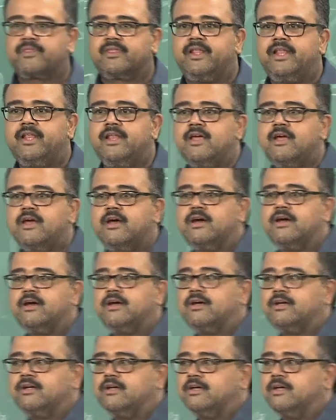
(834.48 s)
right.
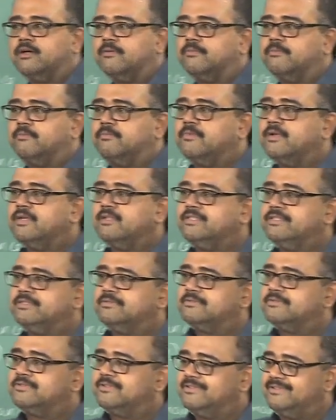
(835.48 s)
See,
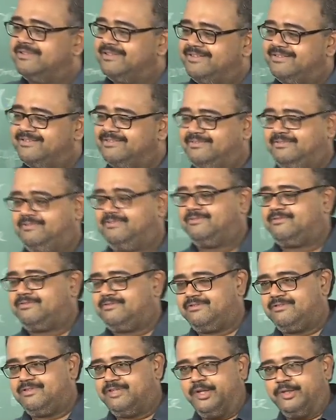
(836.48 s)

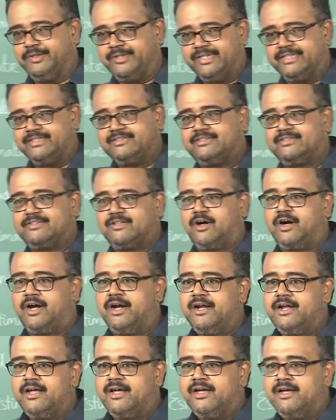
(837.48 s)
you think this is
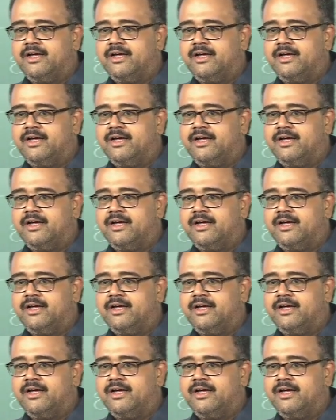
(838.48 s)
odd?